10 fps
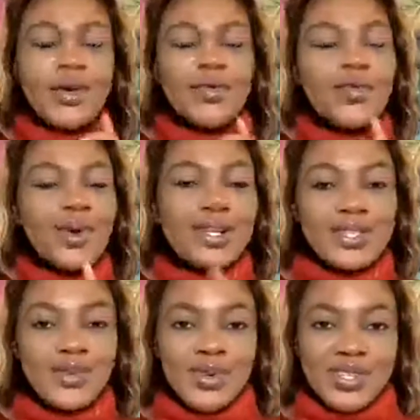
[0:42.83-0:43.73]
What
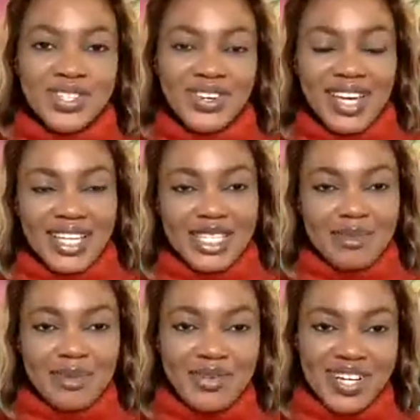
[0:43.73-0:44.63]
was your
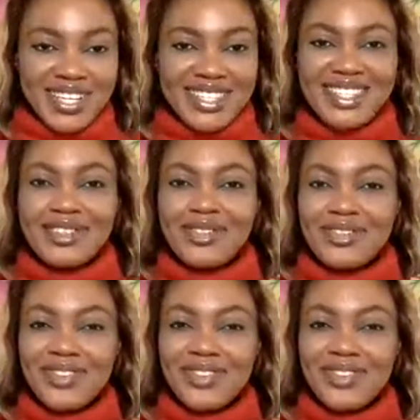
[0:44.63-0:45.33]
experience the